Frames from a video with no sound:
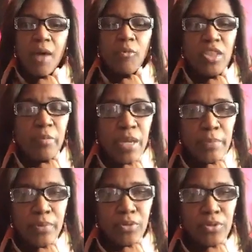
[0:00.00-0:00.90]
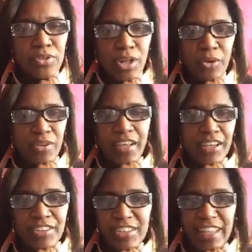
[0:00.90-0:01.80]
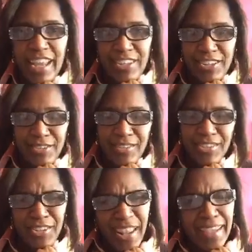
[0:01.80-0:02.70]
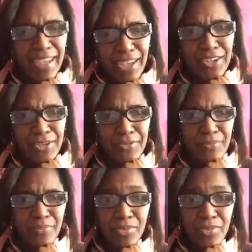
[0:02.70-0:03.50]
with people who don't really understand you? Do they get you?